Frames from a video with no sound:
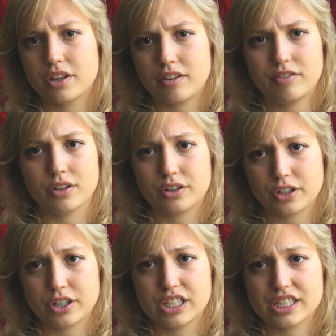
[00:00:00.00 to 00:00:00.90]
where they feel
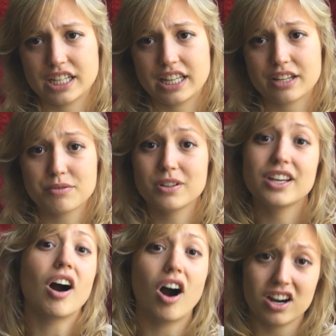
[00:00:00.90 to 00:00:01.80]
encouraged, and that's
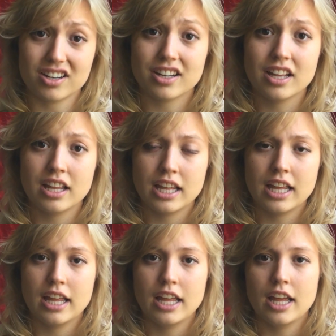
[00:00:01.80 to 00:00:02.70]
really hard.
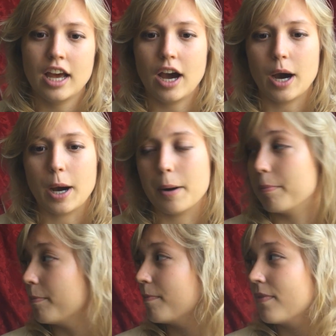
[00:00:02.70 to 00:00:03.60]

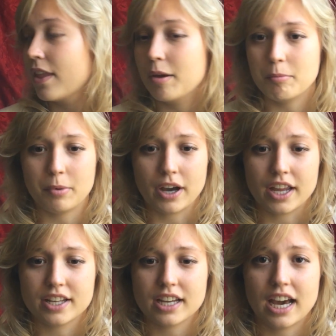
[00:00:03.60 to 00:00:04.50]

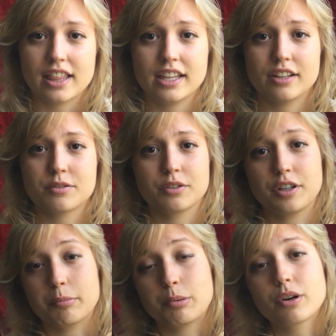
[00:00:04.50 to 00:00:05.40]
But I think it's
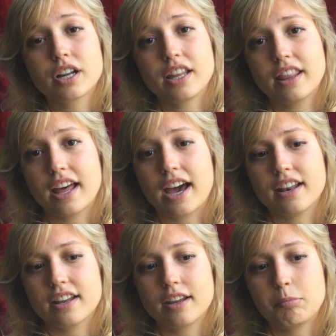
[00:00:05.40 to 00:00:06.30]
really important
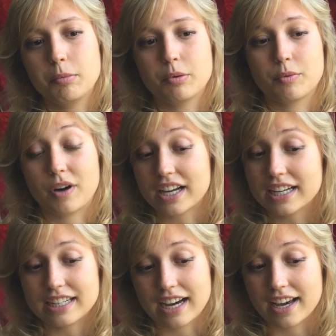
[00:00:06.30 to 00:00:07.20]
that people
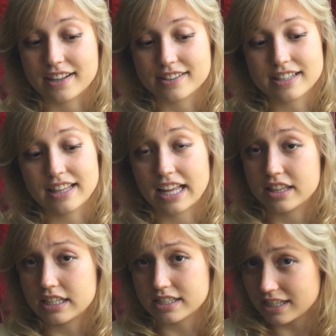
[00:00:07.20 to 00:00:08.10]
recognize
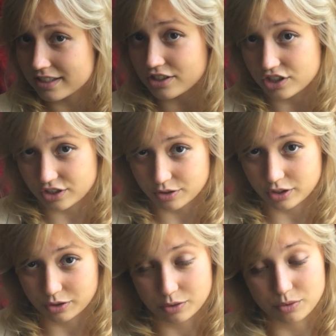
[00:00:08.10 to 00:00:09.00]
that this is a gender
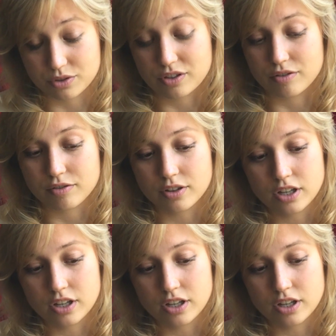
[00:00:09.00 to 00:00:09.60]
inclusive